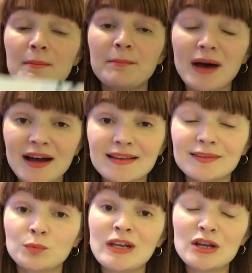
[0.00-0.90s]
But
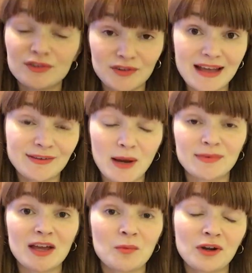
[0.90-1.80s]
we looked at their
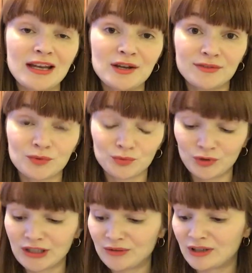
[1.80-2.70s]
timetable and it looked
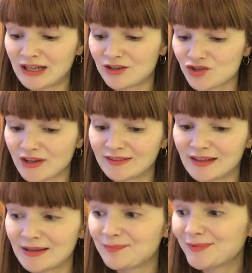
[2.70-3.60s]
really, really
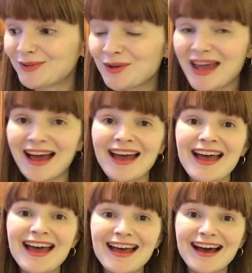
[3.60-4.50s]
interesting. So yeah,
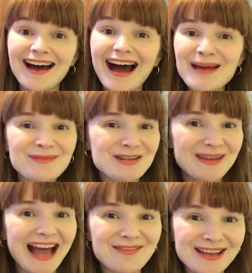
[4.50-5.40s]
I'm going to
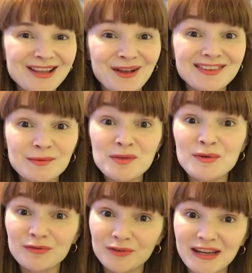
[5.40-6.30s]
be having a look. And some of them
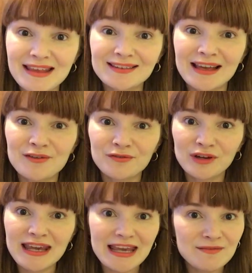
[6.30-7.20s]
are free. There's like
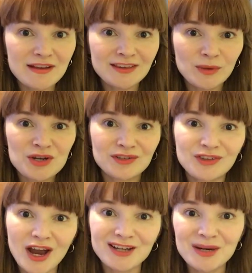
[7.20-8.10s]
free evenings where you just
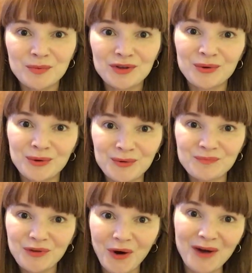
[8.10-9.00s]
turn up with your
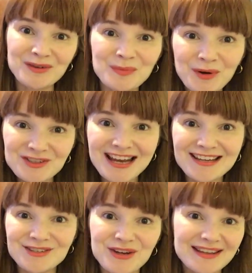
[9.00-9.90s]
crafty
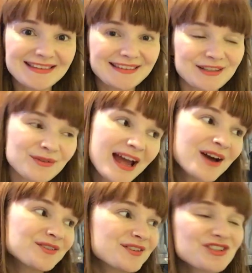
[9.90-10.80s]
project and you get to sit
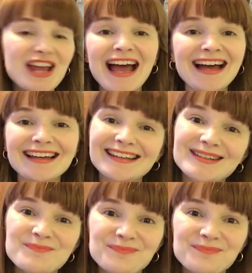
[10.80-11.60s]
around and chat and